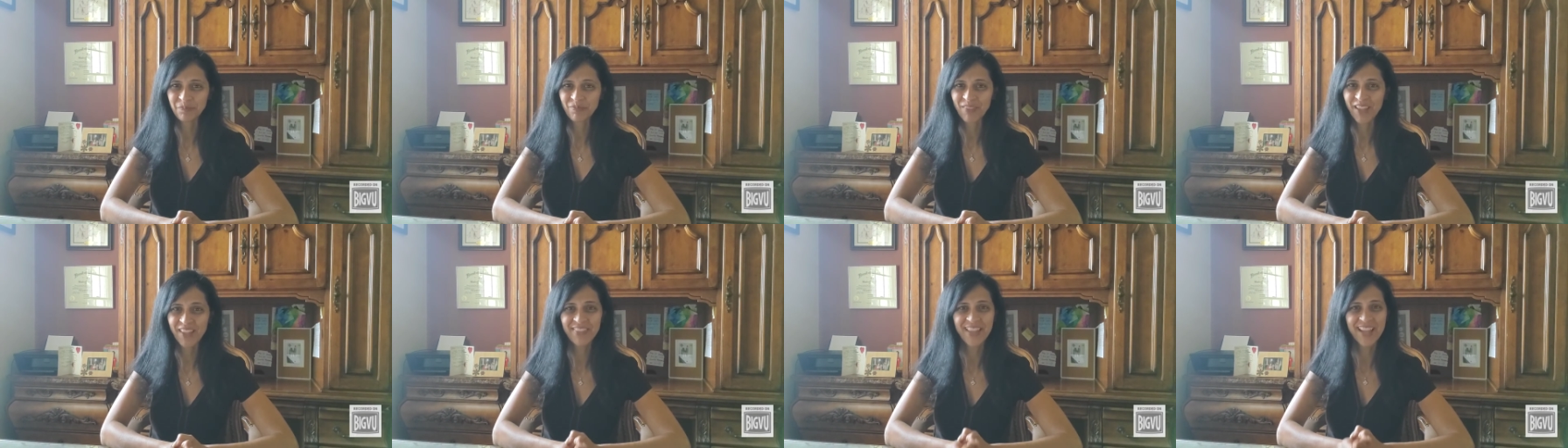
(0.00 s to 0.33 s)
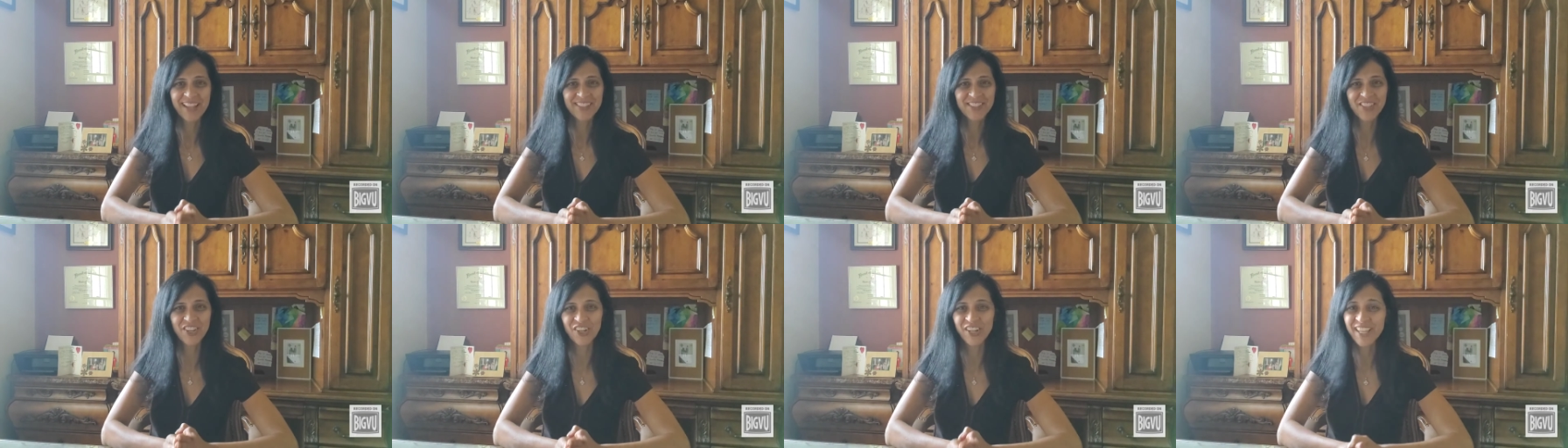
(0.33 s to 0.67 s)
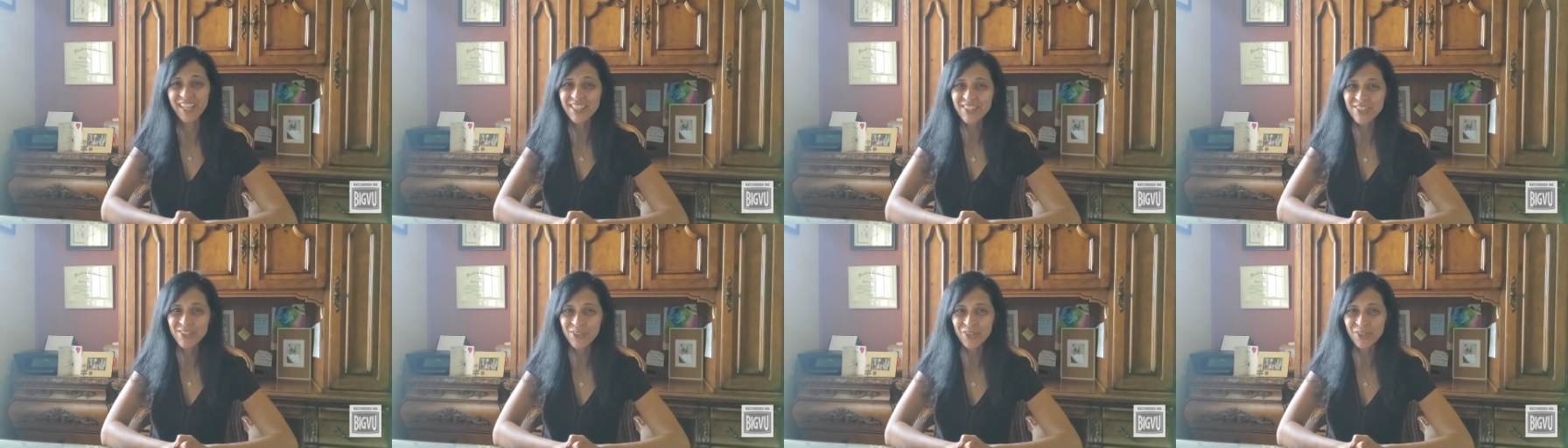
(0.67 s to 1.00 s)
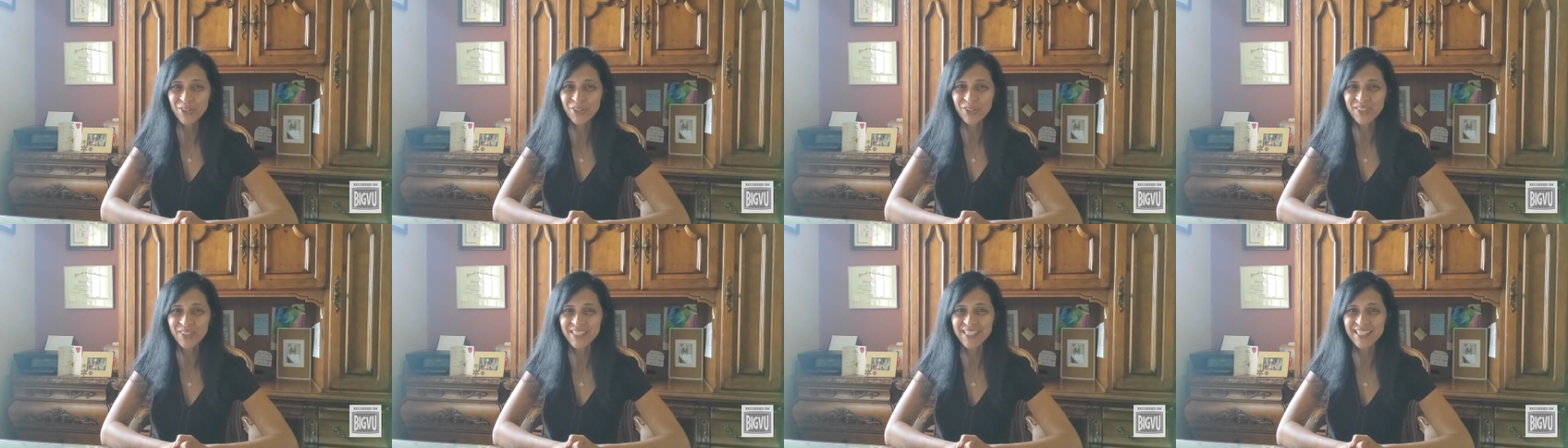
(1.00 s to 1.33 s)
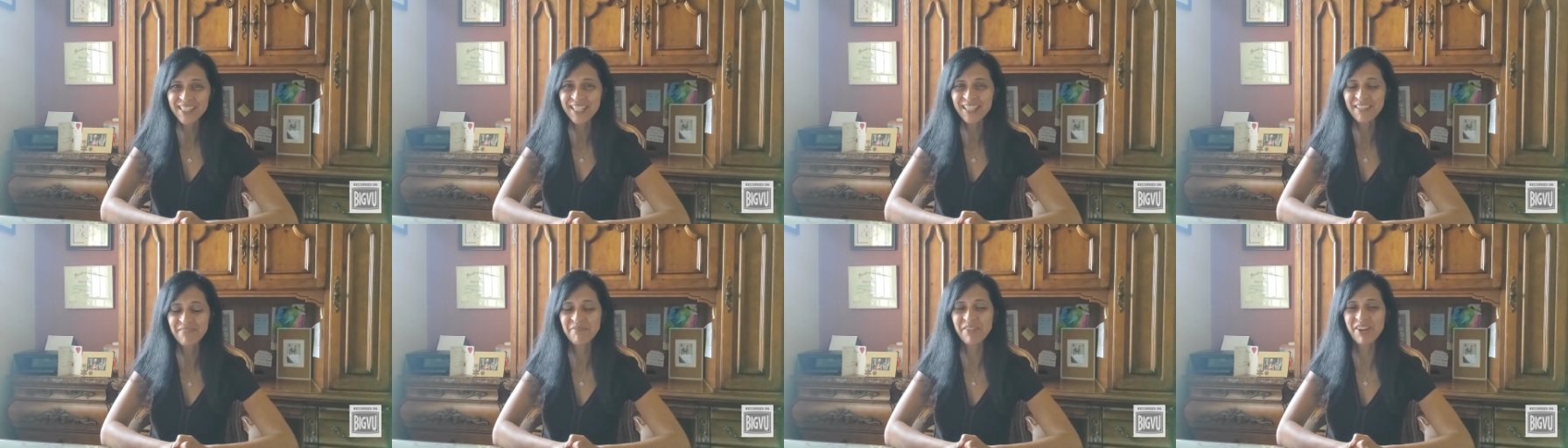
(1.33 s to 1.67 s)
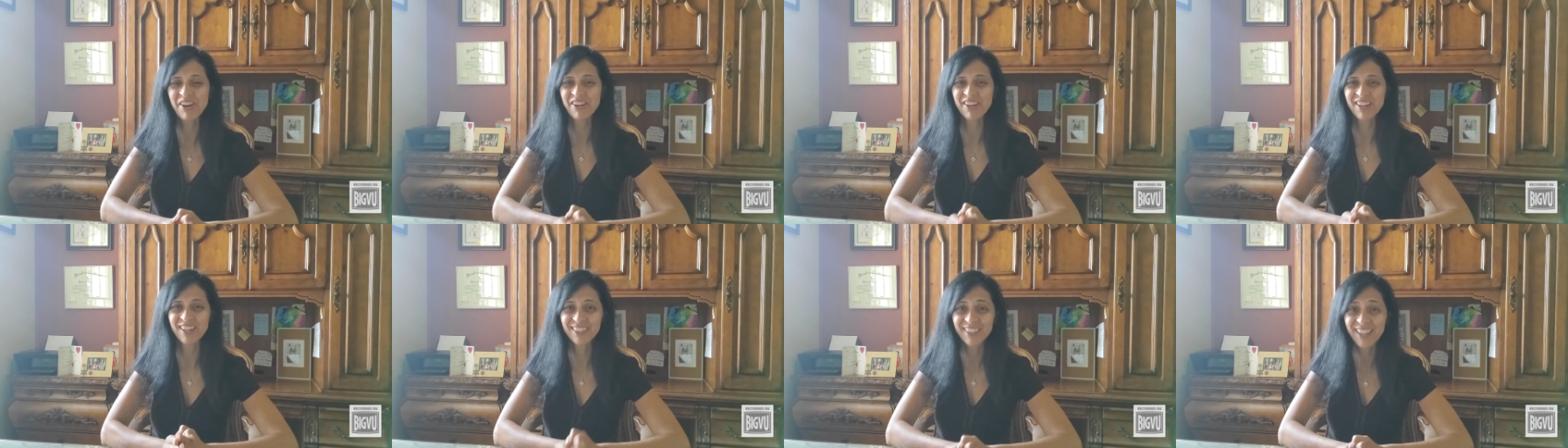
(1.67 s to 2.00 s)
And that's our internal team,
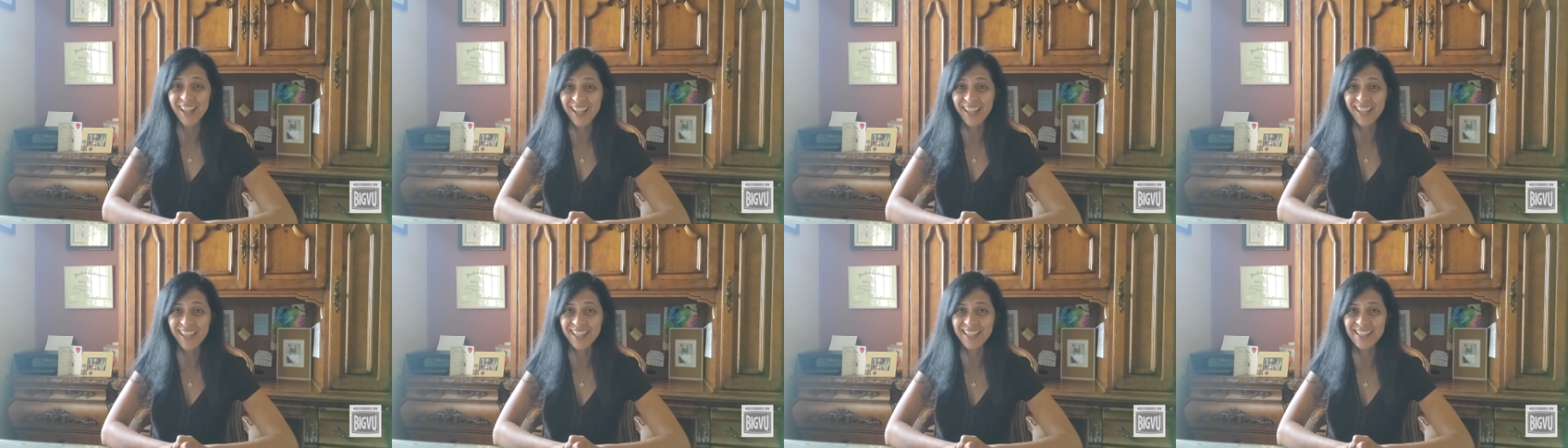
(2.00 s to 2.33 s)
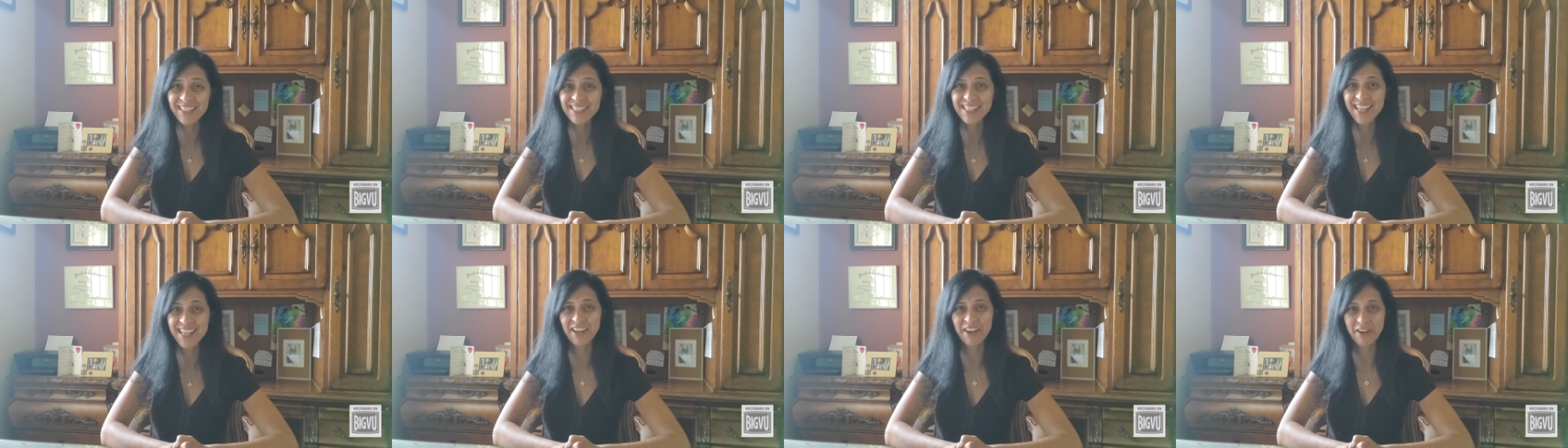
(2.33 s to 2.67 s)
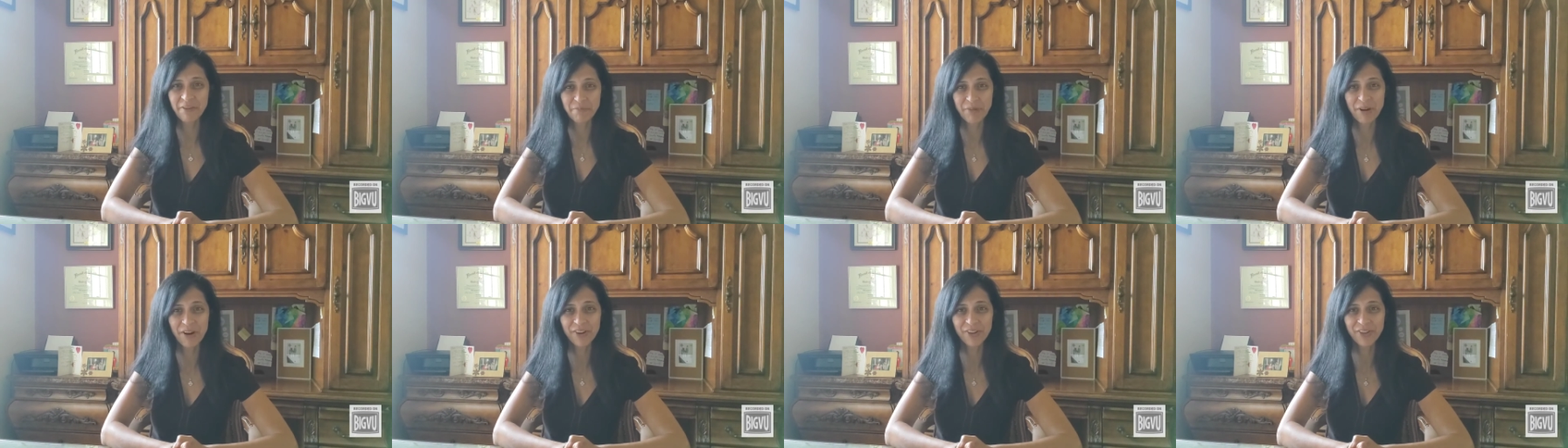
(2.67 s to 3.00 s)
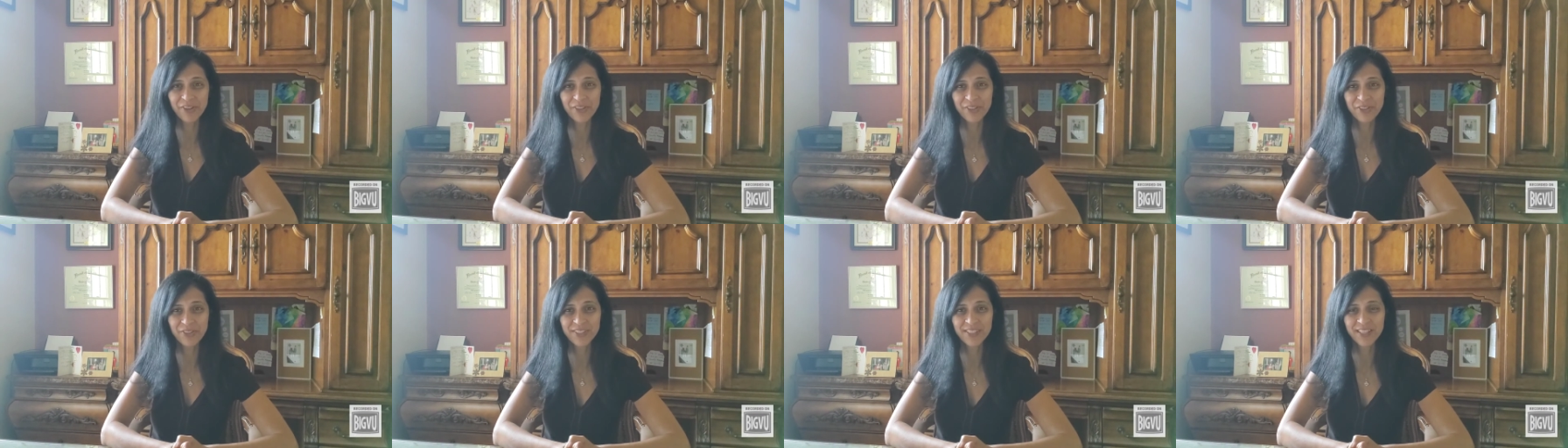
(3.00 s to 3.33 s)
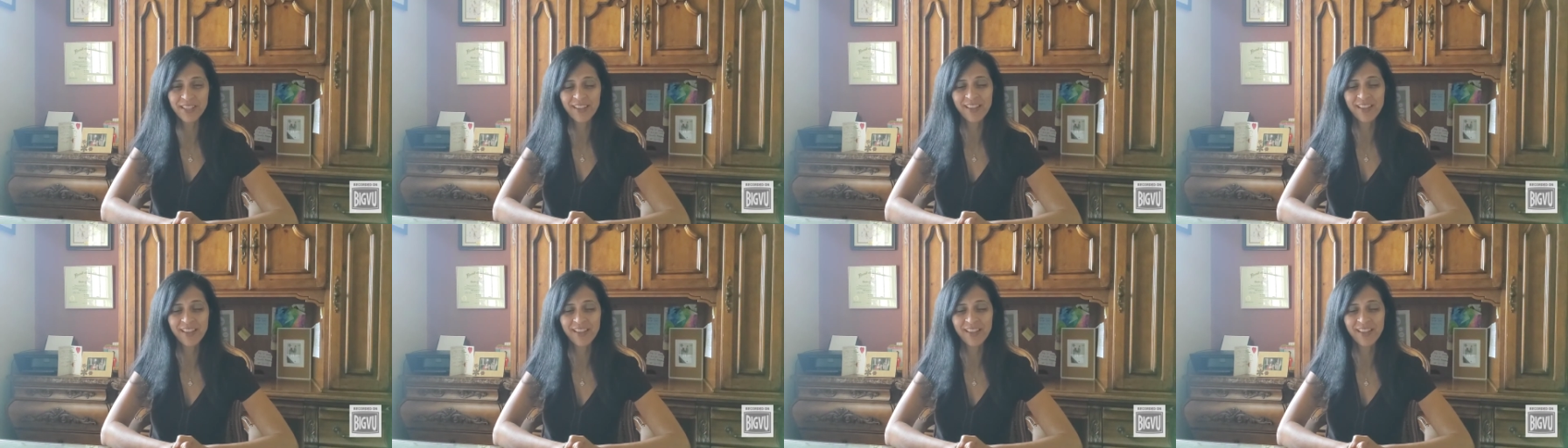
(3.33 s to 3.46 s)
our clients and our partners,